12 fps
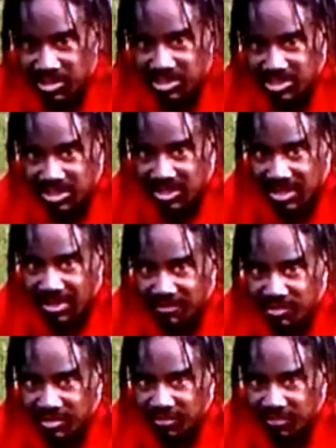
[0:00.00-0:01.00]
wanted to share that
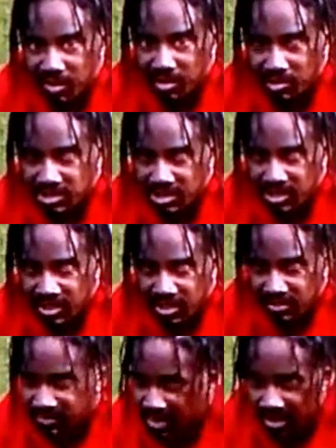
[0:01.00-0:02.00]
for the folks
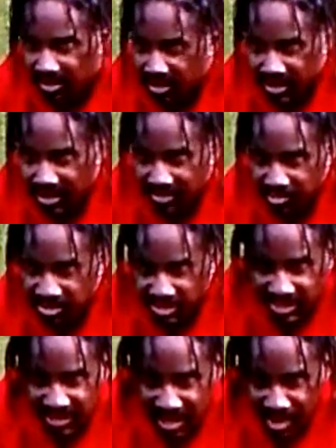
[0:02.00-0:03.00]
that aren't able to
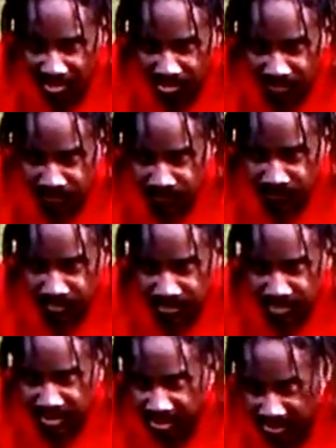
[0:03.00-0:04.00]
get out
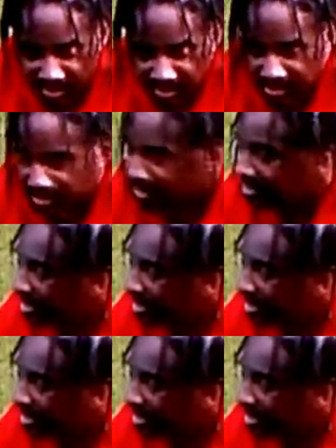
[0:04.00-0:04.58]
again